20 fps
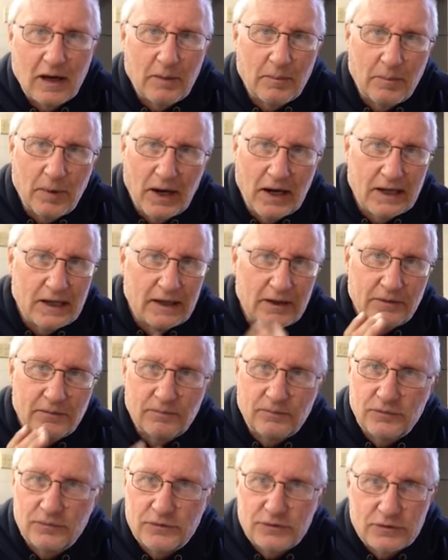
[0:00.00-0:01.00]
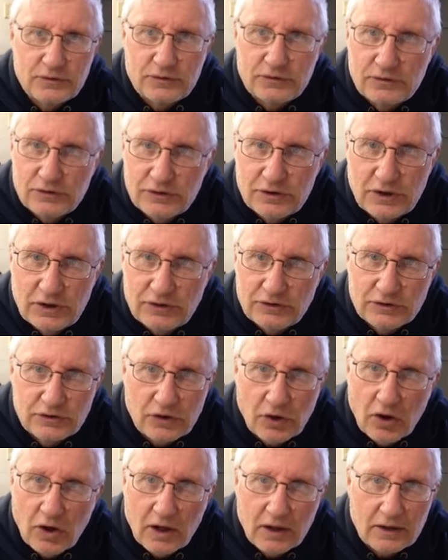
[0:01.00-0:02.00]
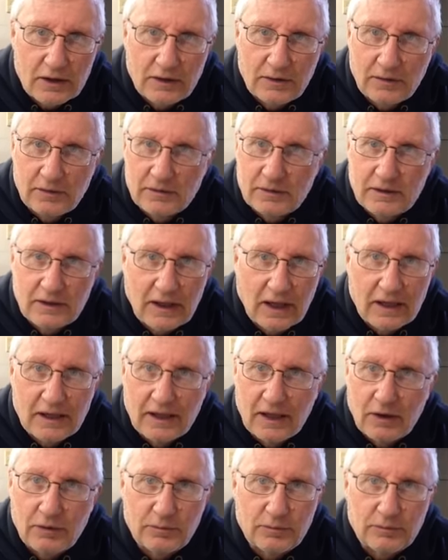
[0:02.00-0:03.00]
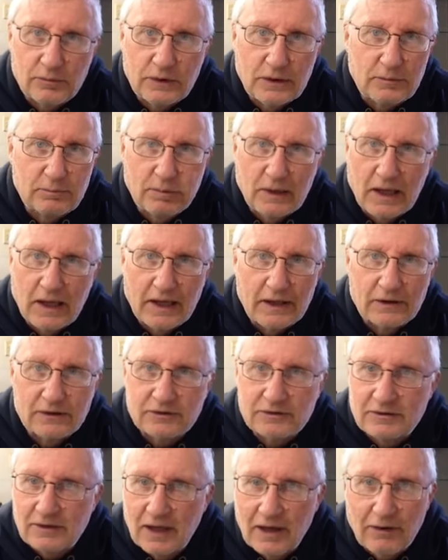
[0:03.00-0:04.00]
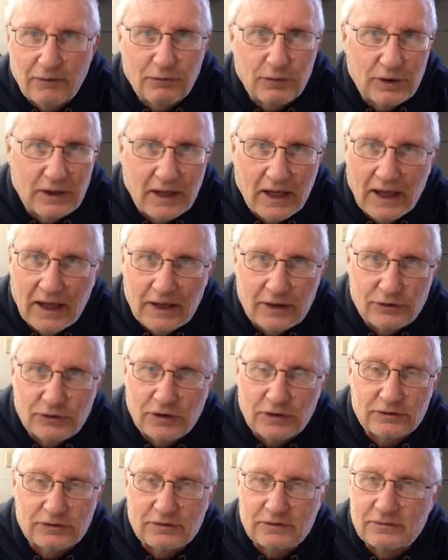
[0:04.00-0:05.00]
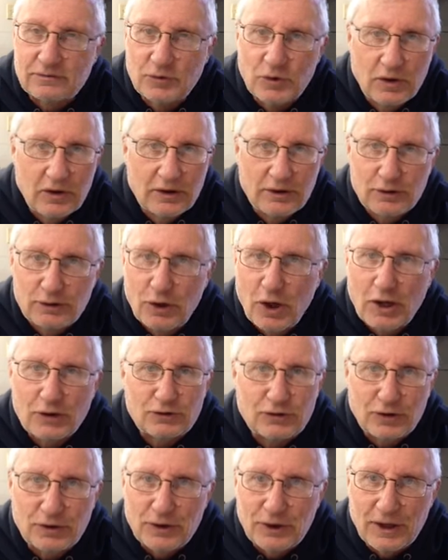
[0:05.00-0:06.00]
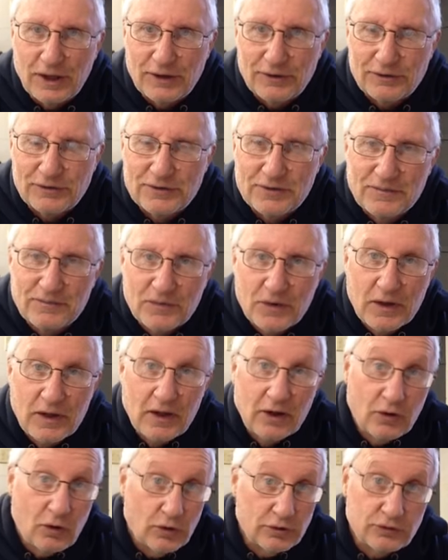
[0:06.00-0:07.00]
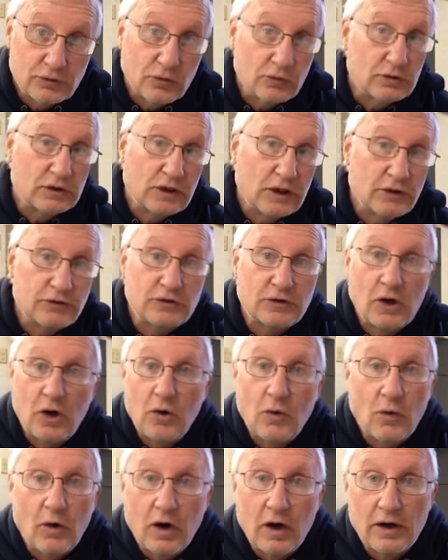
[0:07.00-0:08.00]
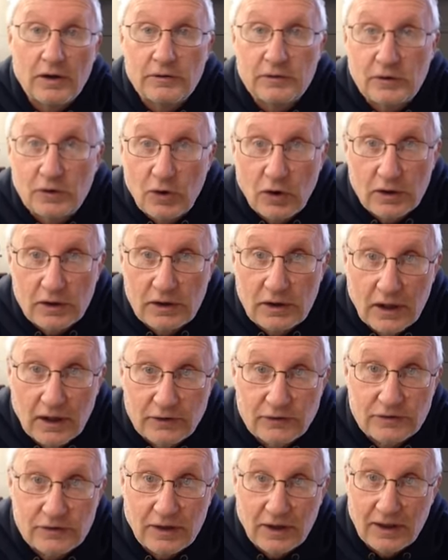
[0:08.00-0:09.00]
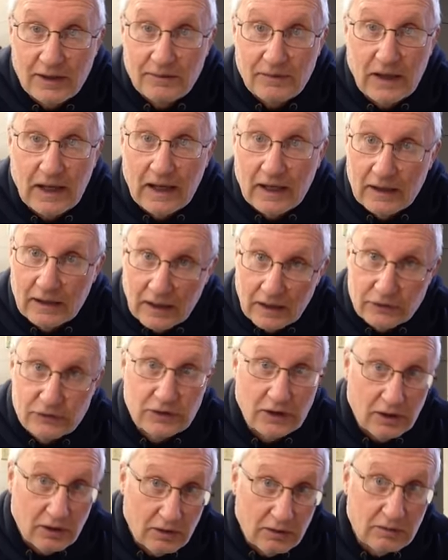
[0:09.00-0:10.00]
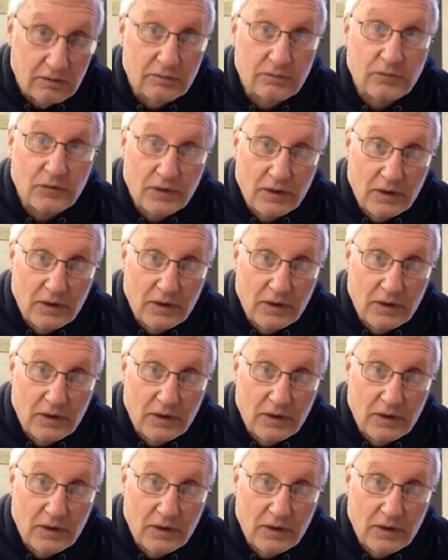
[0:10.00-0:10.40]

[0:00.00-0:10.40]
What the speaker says: buying sheet stock and cutting out lid blanks every day. Just lots of lids. Of course, those lids go on cook kits, and I sell